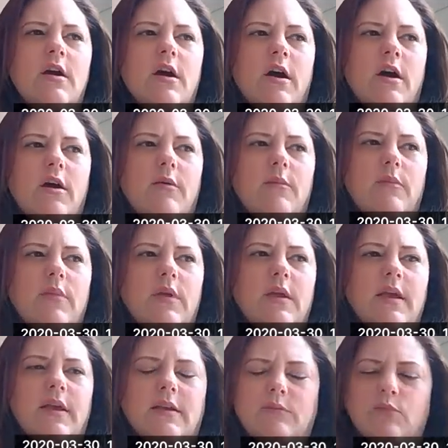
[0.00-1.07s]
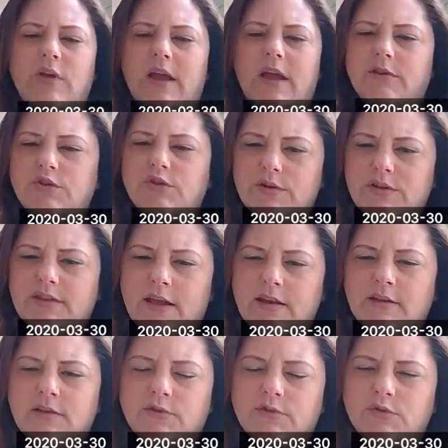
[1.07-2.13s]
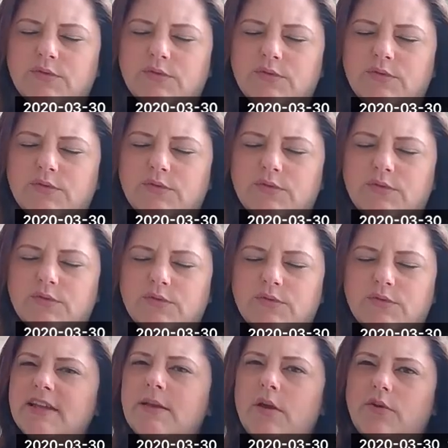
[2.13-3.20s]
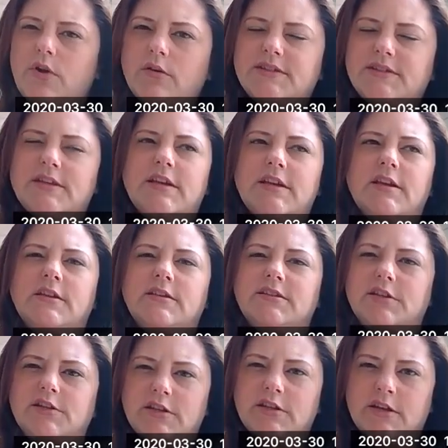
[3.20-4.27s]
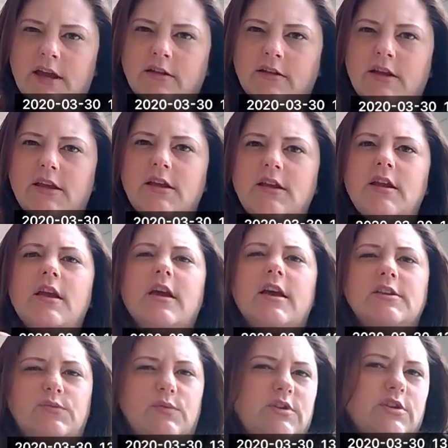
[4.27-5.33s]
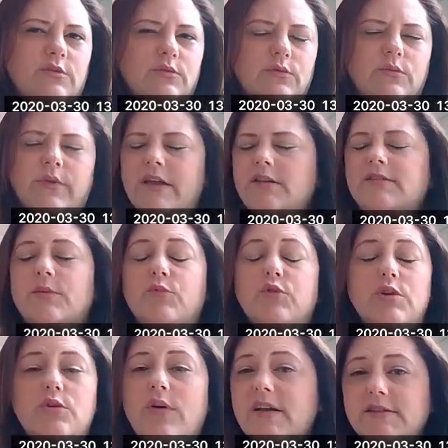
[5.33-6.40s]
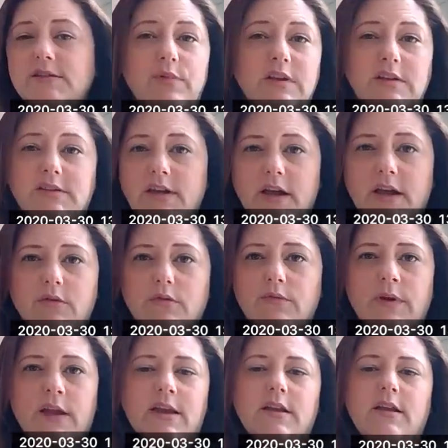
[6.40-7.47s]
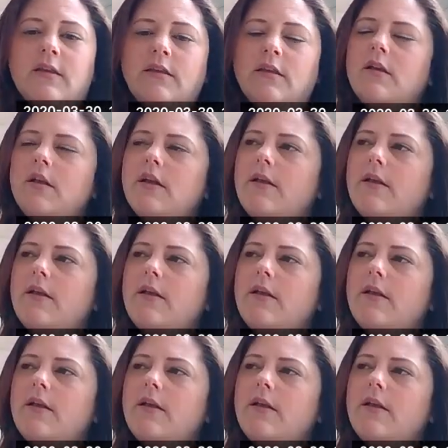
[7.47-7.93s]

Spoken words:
we have to treat that individual with the same amount of courtesy and intentionality as we do like someone who has a big title, right? And